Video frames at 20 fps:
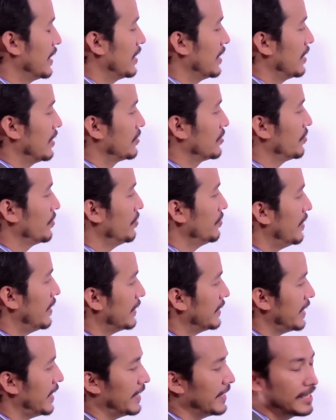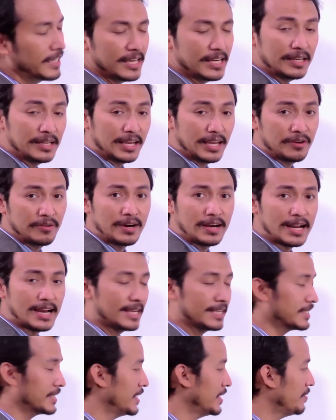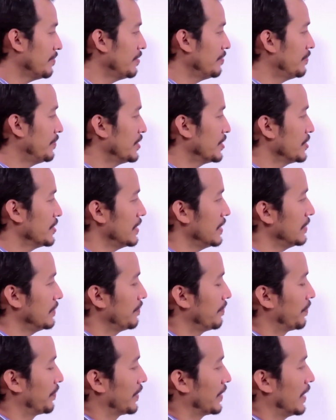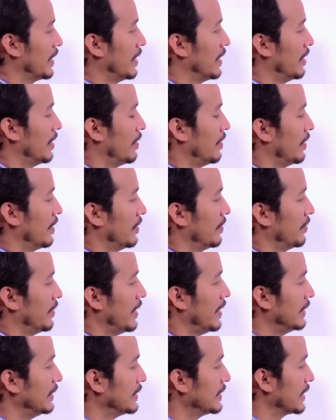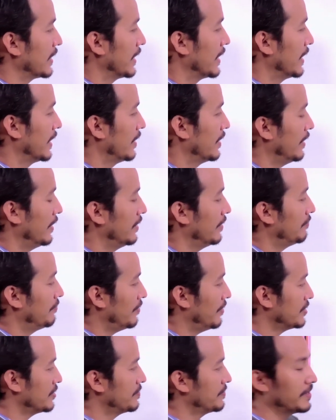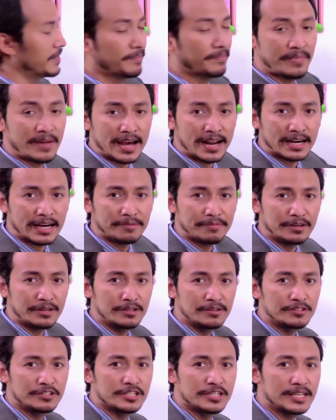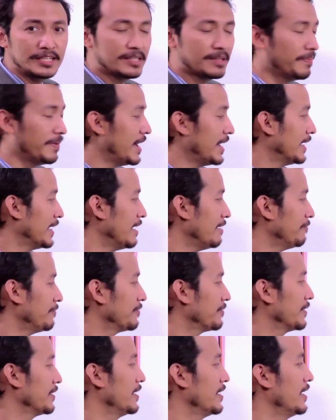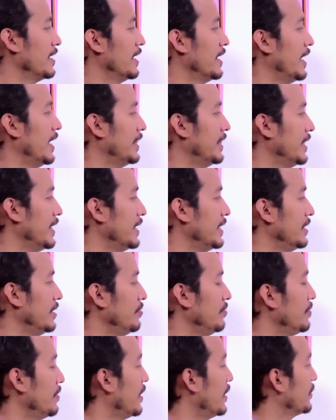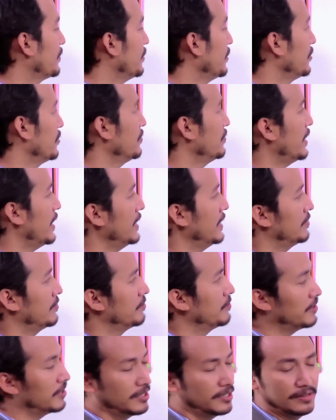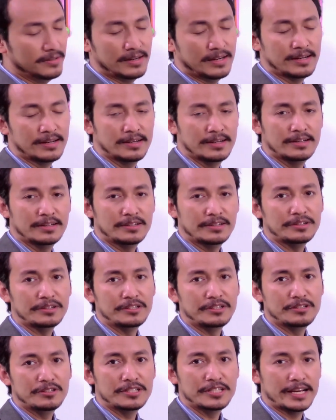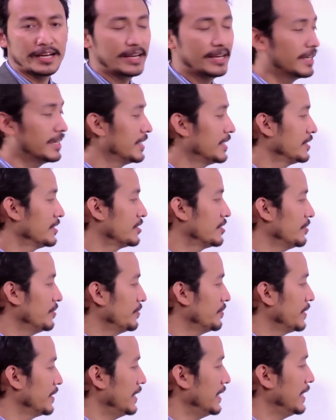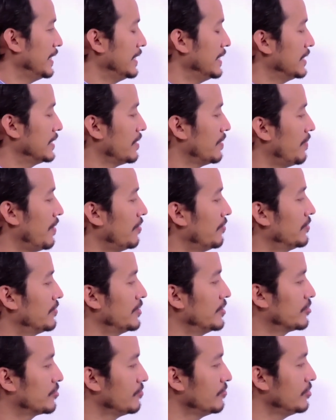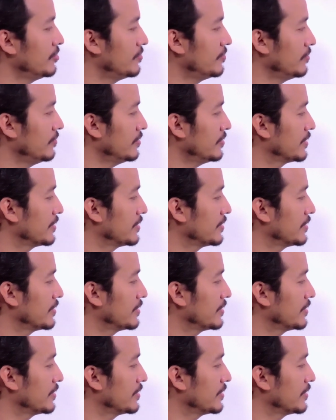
So you are thanking, you are asking about personal health in the first paragraph, and you change the paragraph, and then you are going to write what you are going to say. So it is about school rules.